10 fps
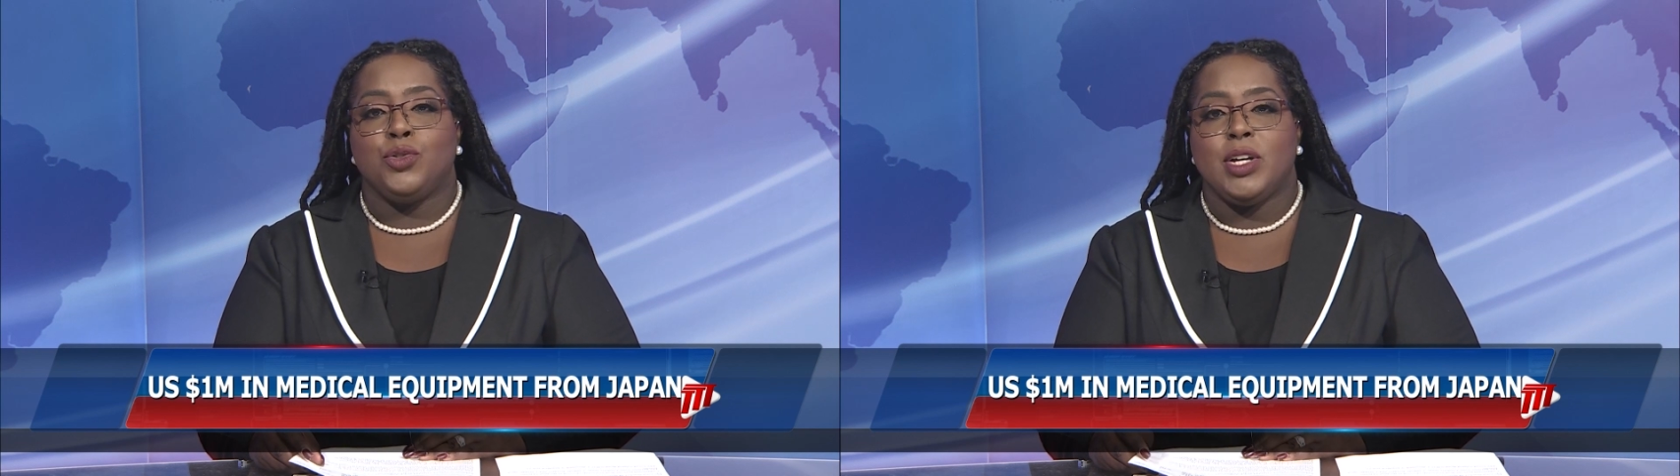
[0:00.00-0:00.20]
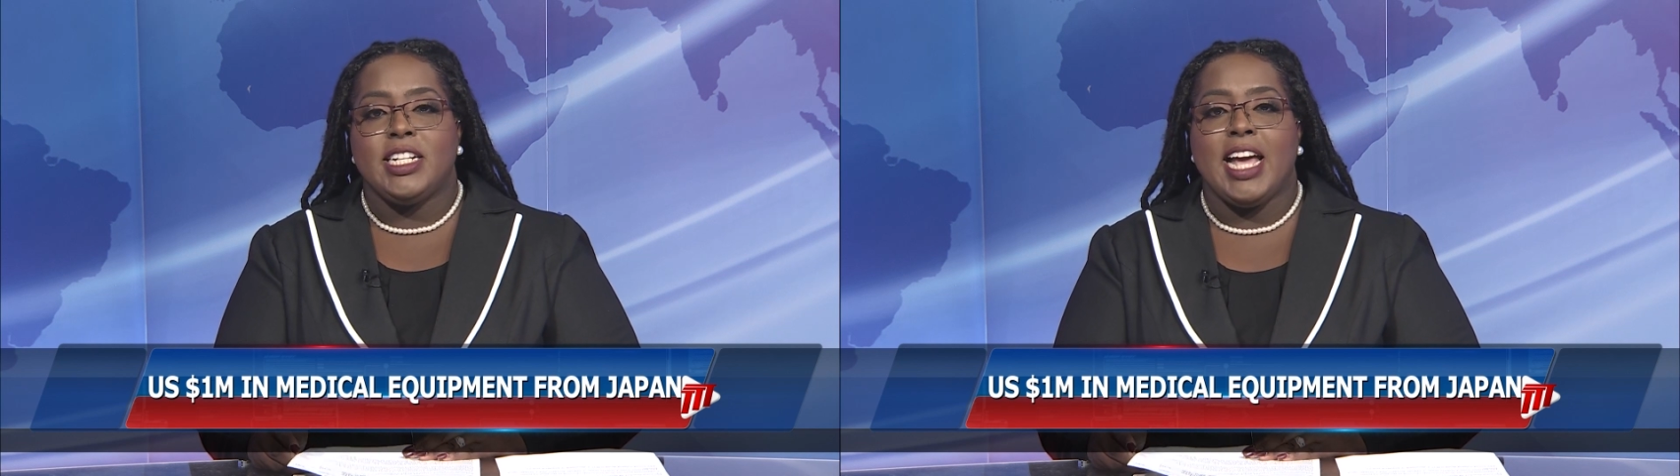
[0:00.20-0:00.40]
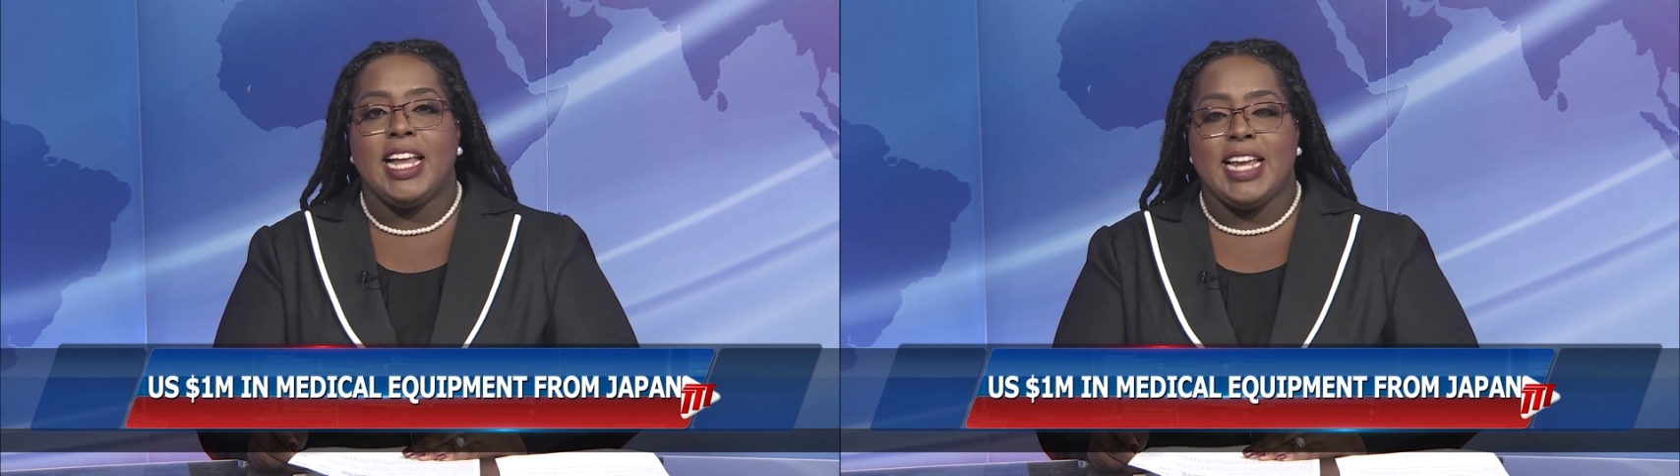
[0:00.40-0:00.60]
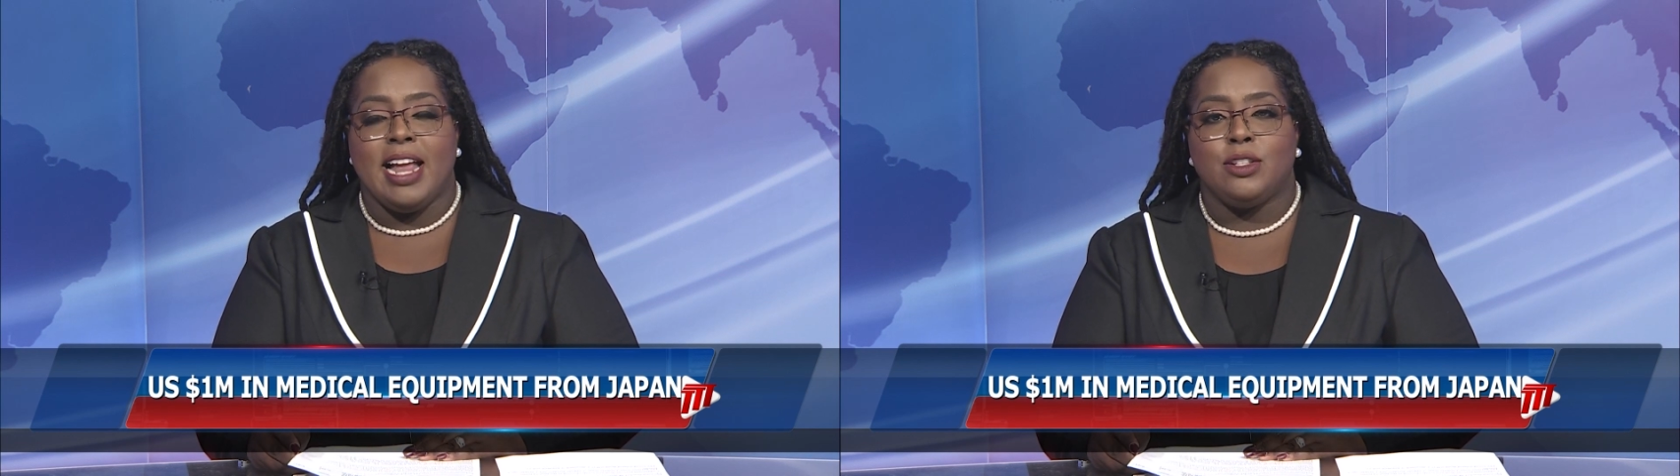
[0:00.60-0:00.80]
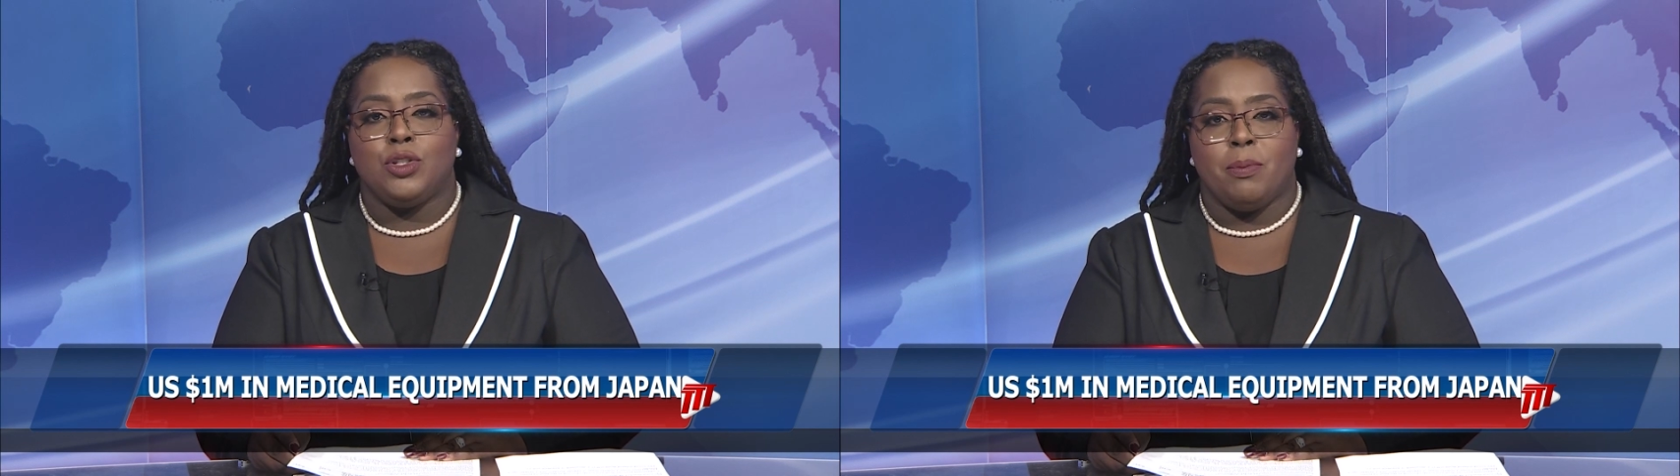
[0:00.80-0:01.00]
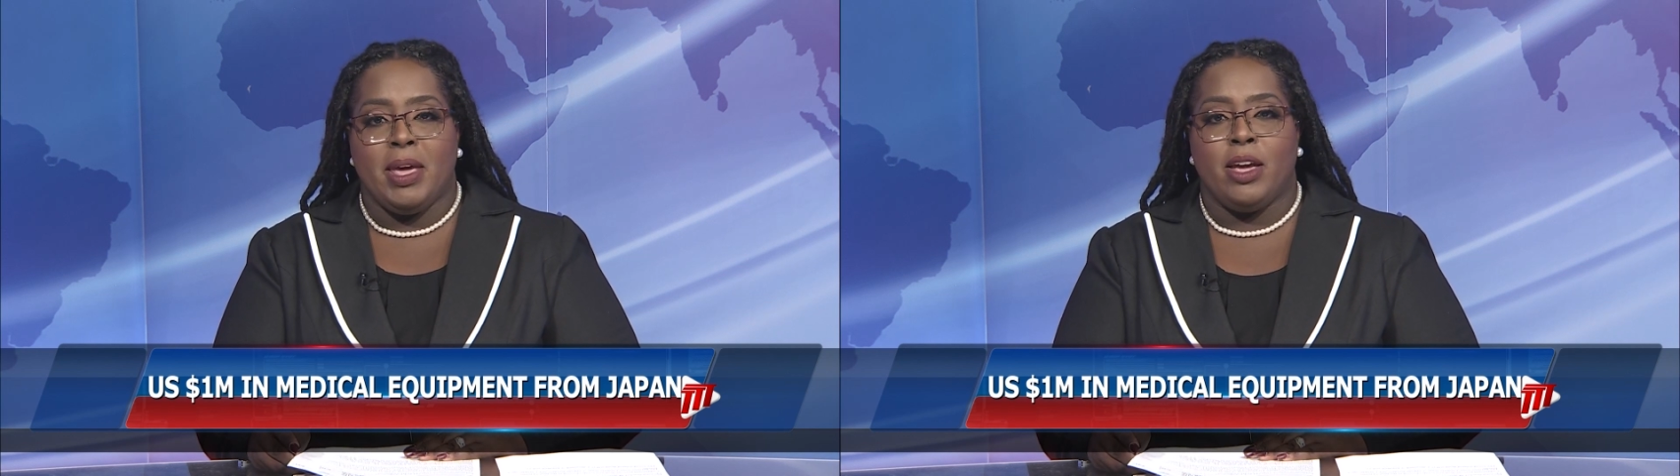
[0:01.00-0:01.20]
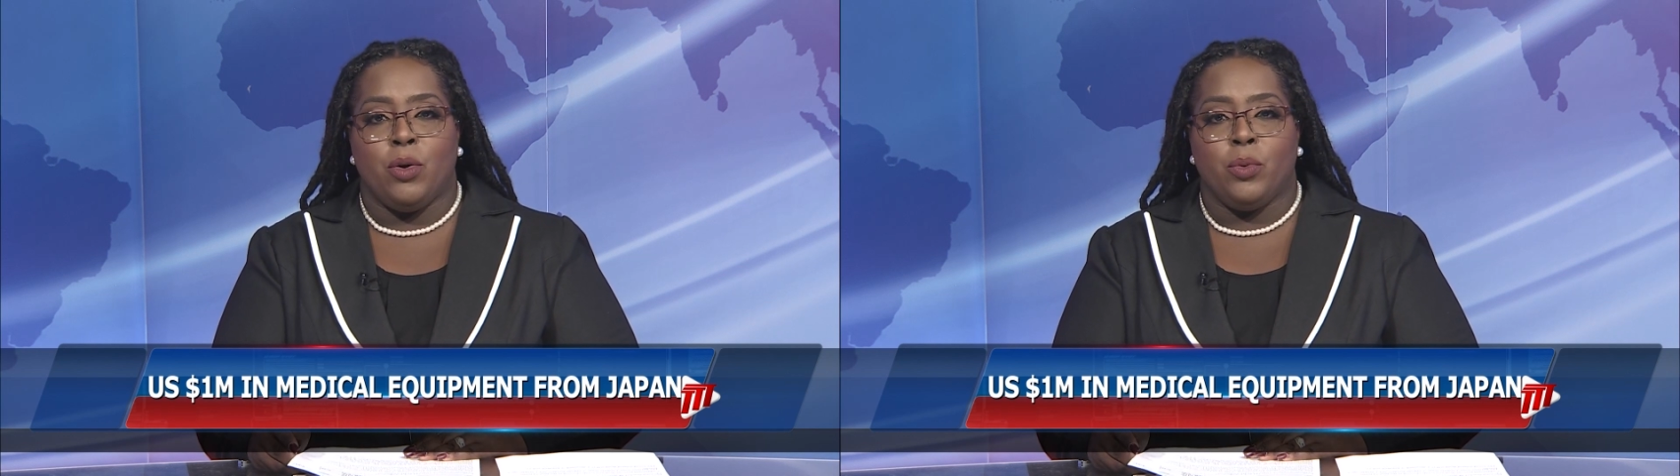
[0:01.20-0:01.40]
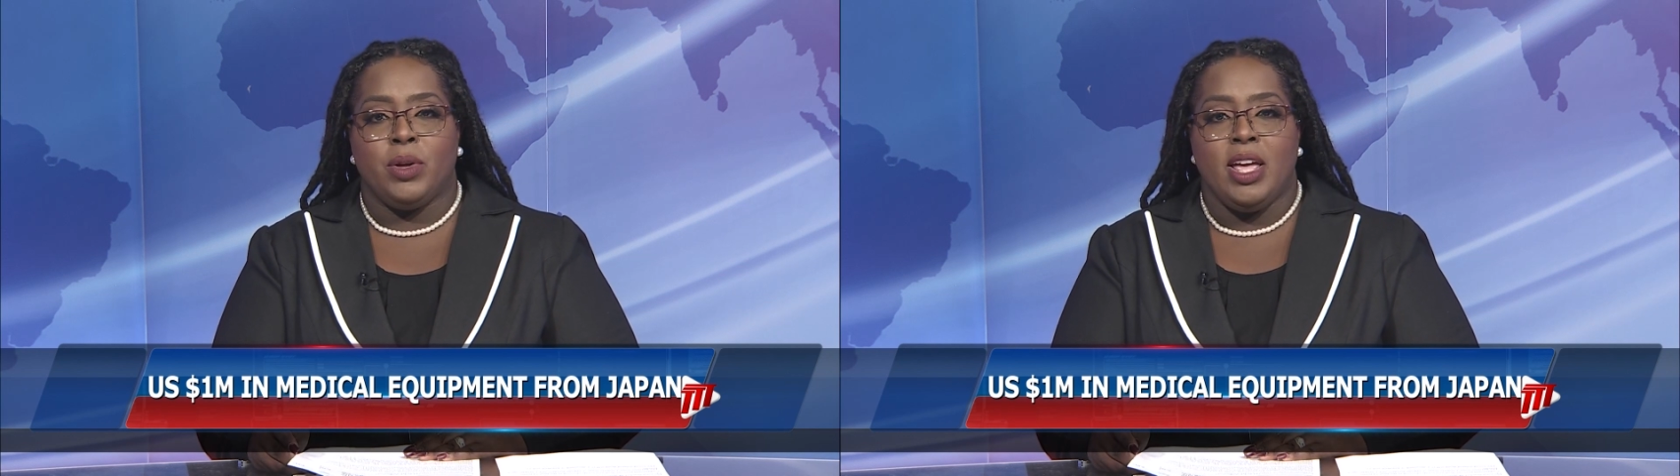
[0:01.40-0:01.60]
in Trinidad and
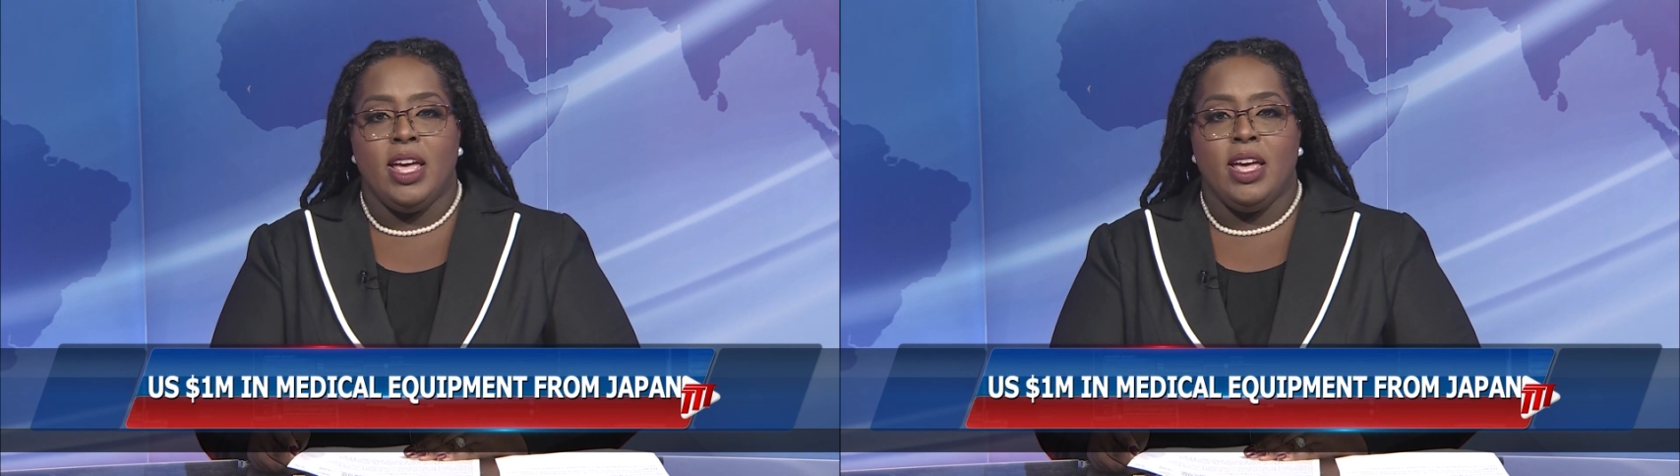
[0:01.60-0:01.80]
Tobago.